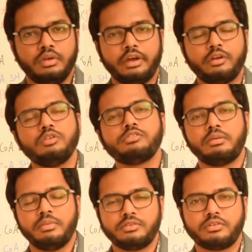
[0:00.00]
And also I
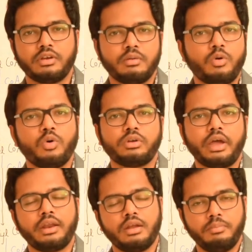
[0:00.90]
mentioned about
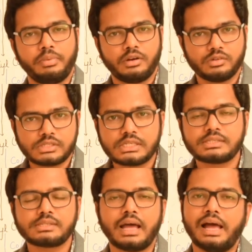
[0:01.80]

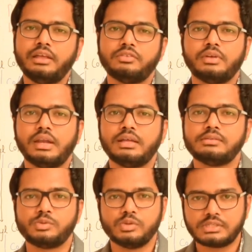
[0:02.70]
anaplerosis as well
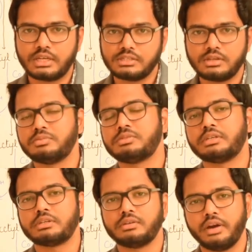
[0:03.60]
as suicide substrate,